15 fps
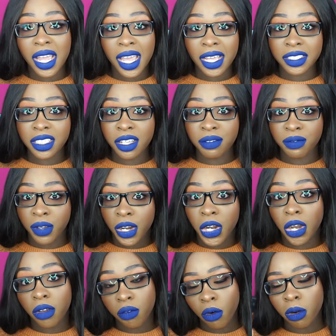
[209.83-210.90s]
it's a
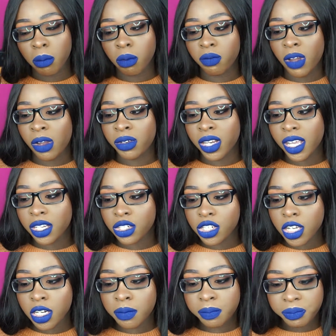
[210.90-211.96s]
very affordable
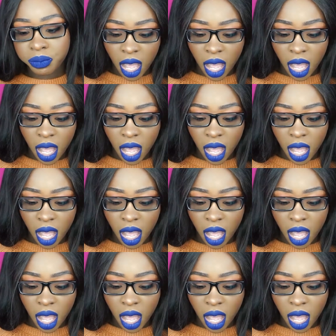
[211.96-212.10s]
foundation.